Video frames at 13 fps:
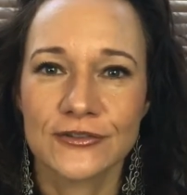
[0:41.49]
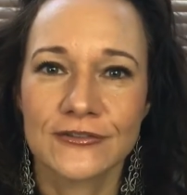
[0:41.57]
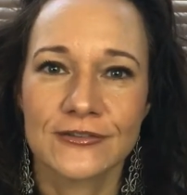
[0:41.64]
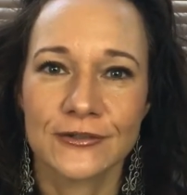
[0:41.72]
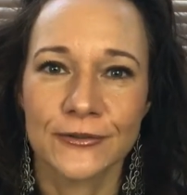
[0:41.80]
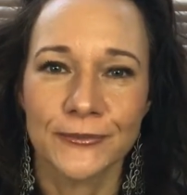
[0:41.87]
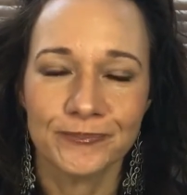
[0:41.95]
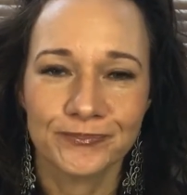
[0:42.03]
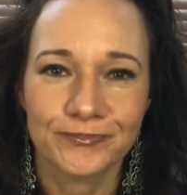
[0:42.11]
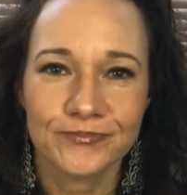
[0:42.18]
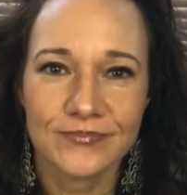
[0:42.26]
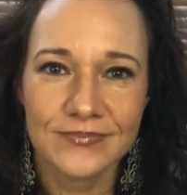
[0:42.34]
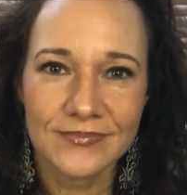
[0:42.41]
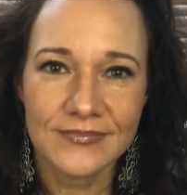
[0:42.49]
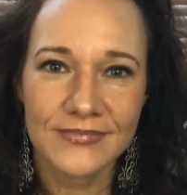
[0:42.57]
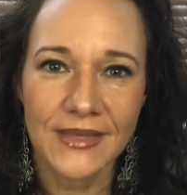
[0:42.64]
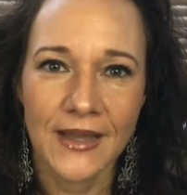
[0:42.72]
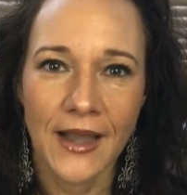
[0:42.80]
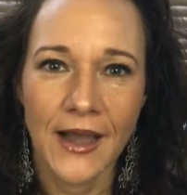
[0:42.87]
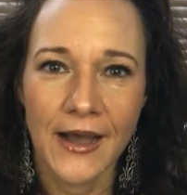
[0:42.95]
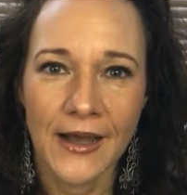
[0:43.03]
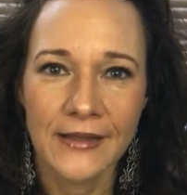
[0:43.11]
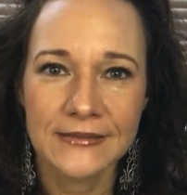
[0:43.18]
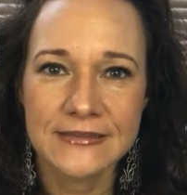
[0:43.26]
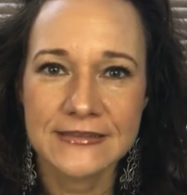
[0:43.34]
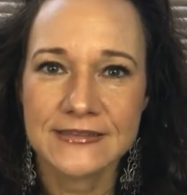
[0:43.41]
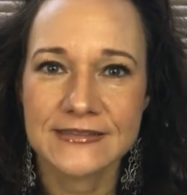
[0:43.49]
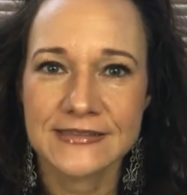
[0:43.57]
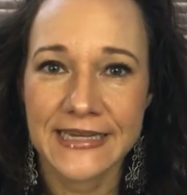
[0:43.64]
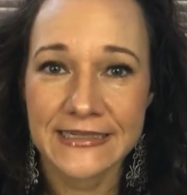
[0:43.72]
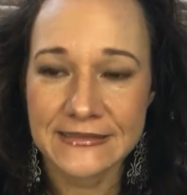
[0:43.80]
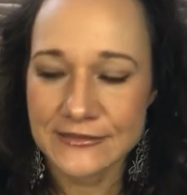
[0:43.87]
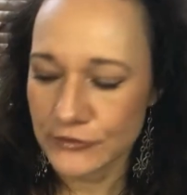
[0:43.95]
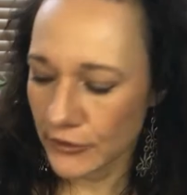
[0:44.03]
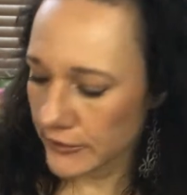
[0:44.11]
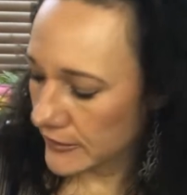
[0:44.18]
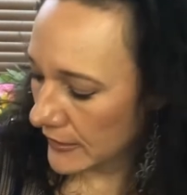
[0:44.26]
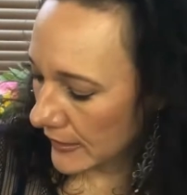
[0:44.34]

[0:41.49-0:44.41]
So let's get started.